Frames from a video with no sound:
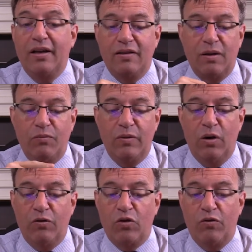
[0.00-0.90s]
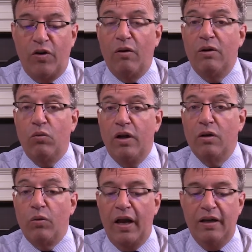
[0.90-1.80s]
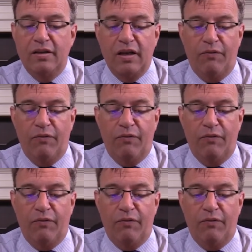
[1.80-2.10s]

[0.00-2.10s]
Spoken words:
In some sort of very real ways.